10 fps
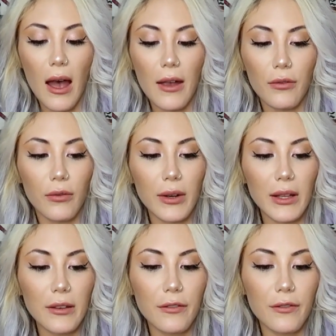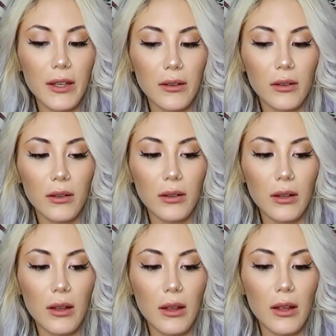I really
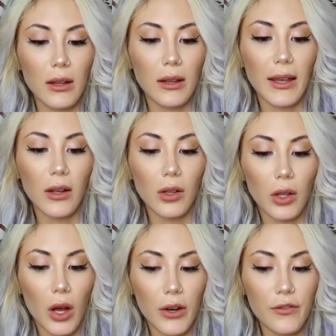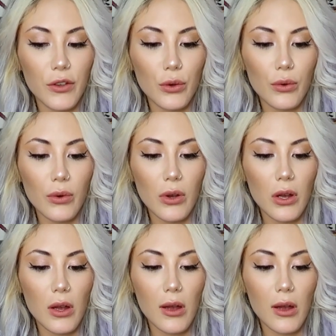feel like a lot of you